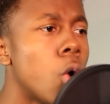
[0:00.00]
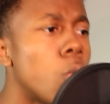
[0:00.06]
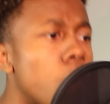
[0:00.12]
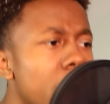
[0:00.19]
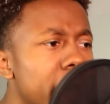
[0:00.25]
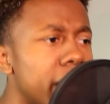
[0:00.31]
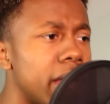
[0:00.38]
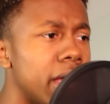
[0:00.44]

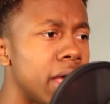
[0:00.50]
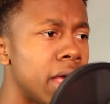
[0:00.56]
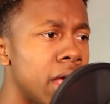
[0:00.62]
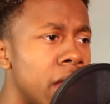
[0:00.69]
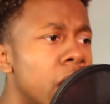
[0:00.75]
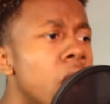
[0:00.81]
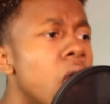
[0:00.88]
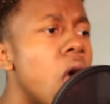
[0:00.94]
Wait,
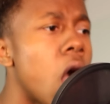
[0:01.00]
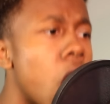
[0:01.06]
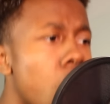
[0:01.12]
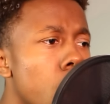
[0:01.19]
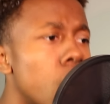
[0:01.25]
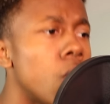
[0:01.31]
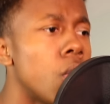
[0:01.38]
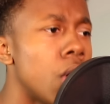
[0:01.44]

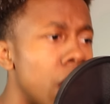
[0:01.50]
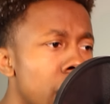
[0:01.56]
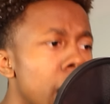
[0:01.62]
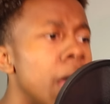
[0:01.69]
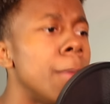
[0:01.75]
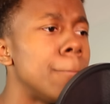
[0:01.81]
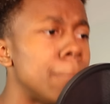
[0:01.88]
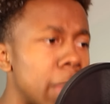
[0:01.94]

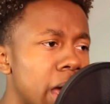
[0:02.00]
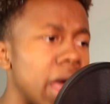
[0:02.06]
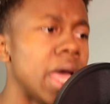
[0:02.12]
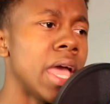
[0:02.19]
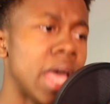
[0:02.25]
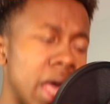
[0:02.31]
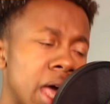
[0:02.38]
oh, man,